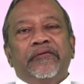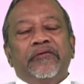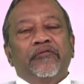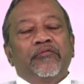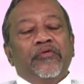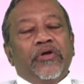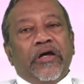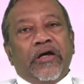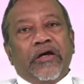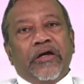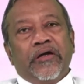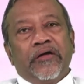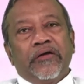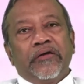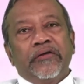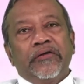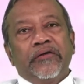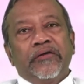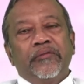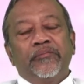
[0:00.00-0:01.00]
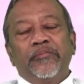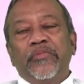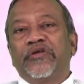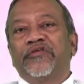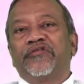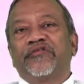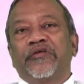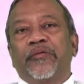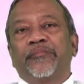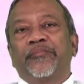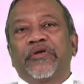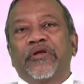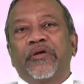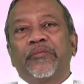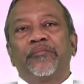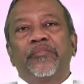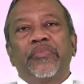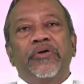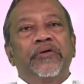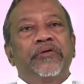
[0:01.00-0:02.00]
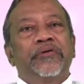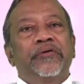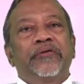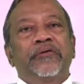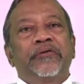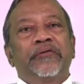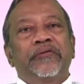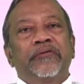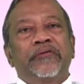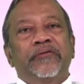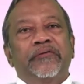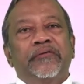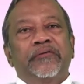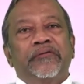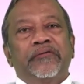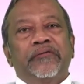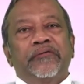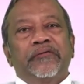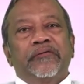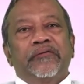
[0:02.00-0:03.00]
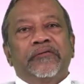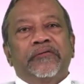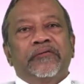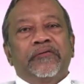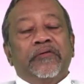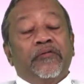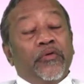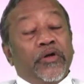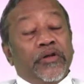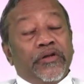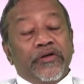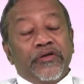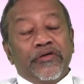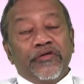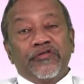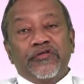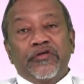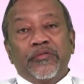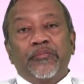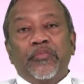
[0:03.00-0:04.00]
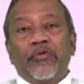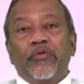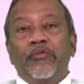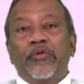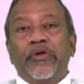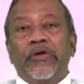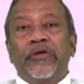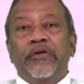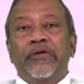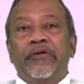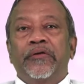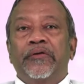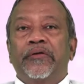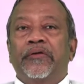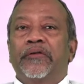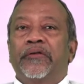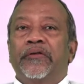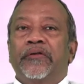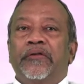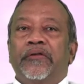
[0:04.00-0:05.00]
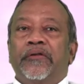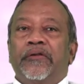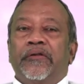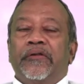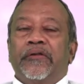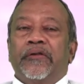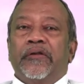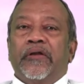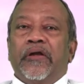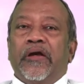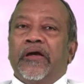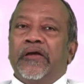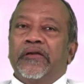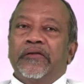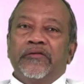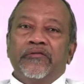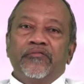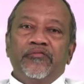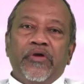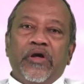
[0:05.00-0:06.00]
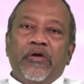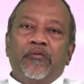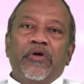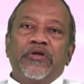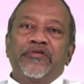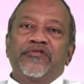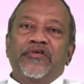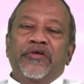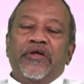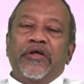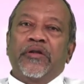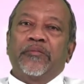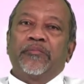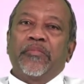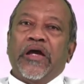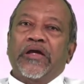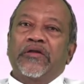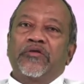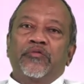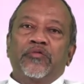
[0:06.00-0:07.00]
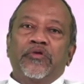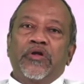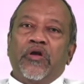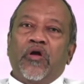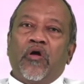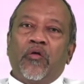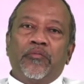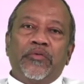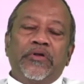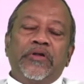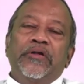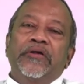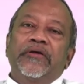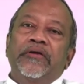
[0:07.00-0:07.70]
We are in mid September, the weather is improving, and we are once again back to the normal.